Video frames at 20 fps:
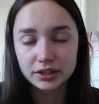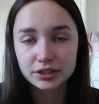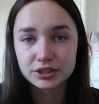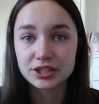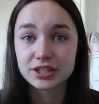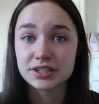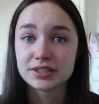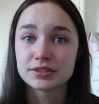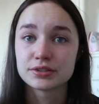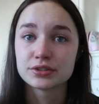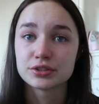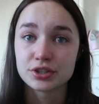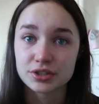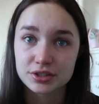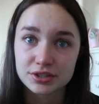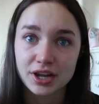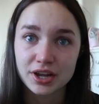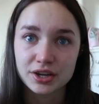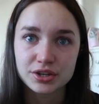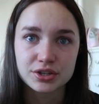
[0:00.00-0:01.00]
She's
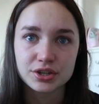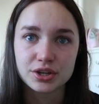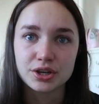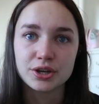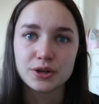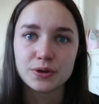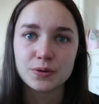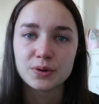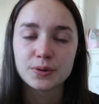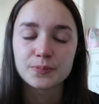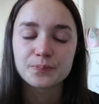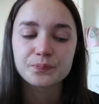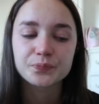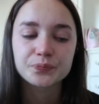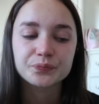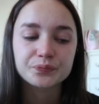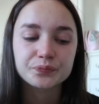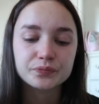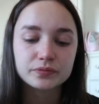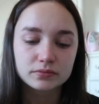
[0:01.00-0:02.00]
just turned two.
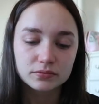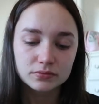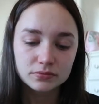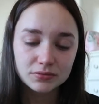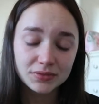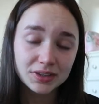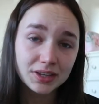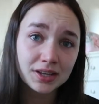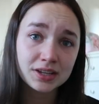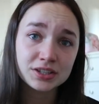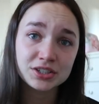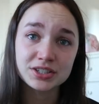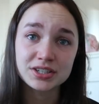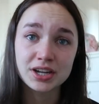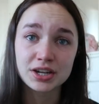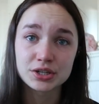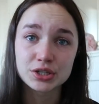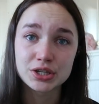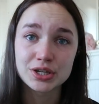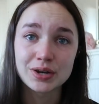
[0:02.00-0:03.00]
And she
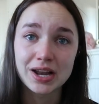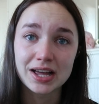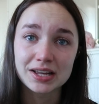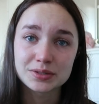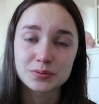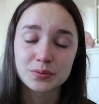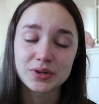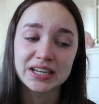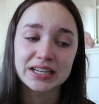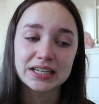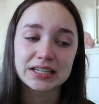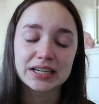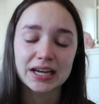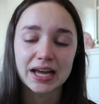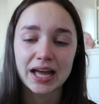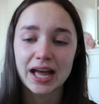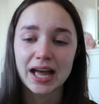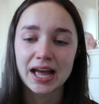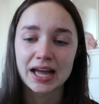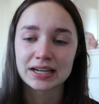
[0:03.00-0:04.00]
turned two last
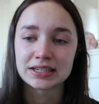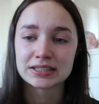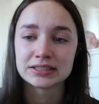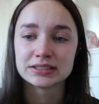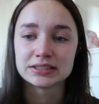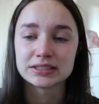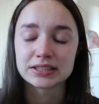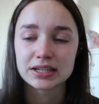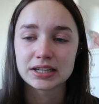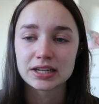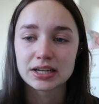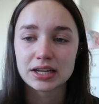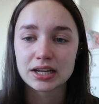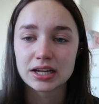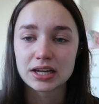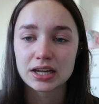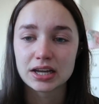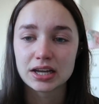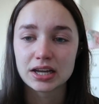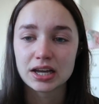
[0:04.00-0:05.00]
week. And
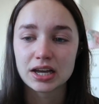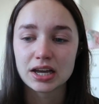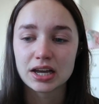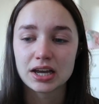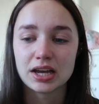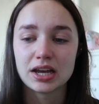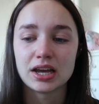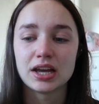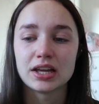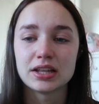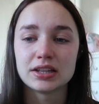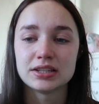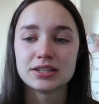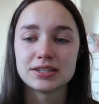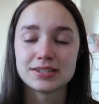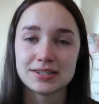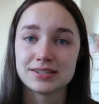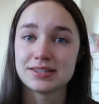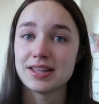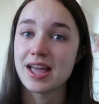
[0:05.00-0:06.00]

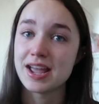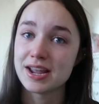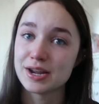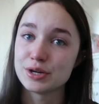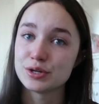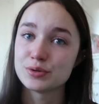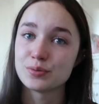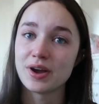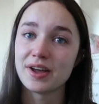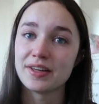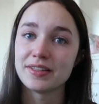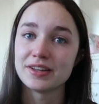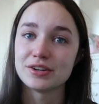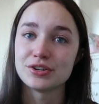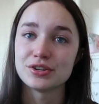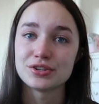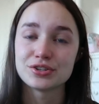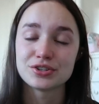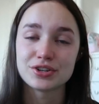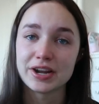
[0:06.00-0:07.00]
this is the age where they're
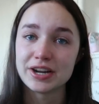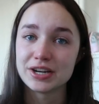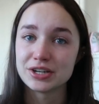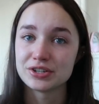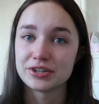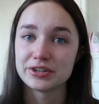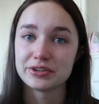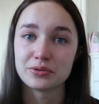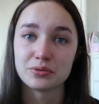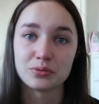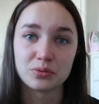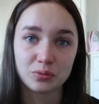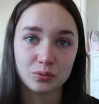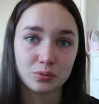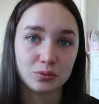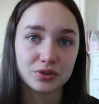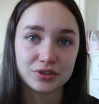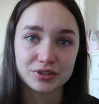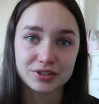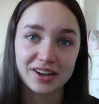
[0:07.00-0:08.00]
just changing
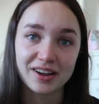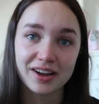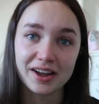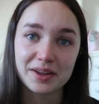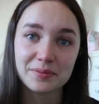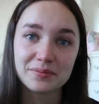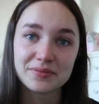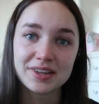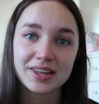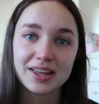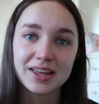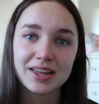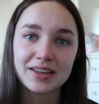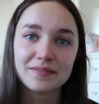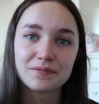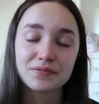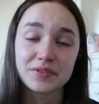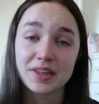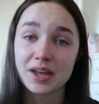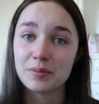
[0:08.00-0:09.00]
all the time.
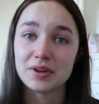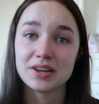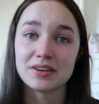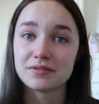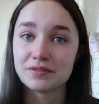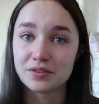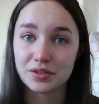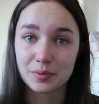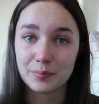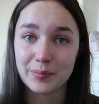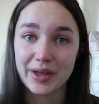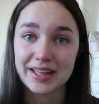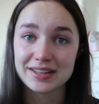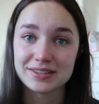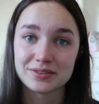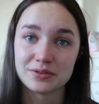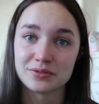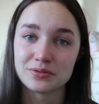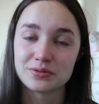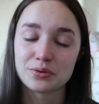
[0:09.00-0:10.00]
I mean, for the
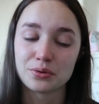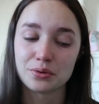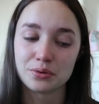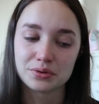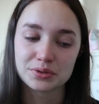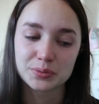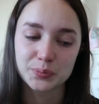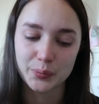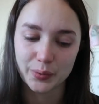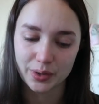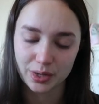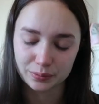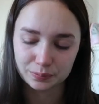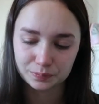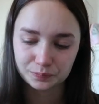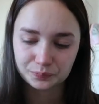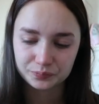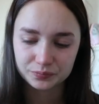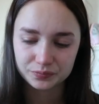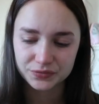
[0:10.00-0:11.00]
better, of course, but
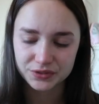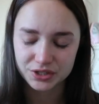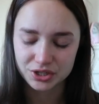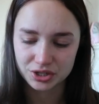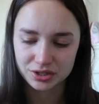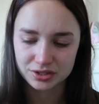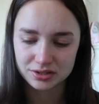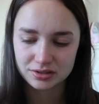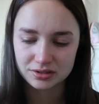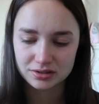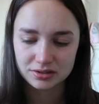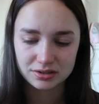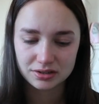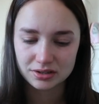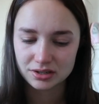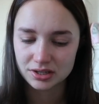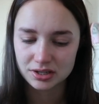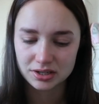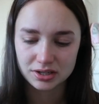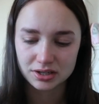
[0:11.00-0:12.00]
just
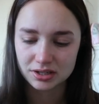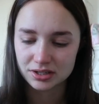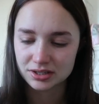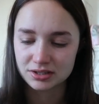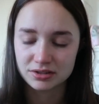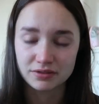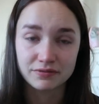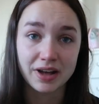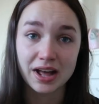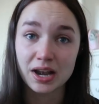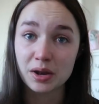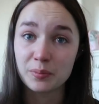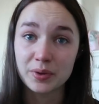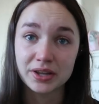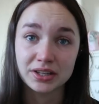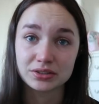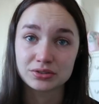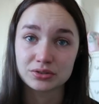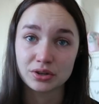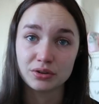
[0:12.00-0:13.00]

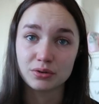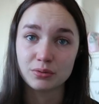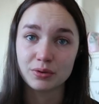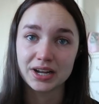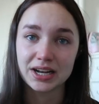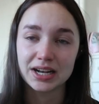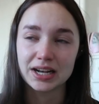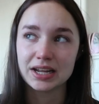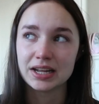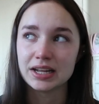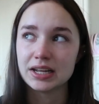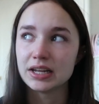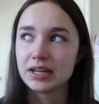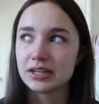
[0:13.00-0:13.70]
developing so quickly.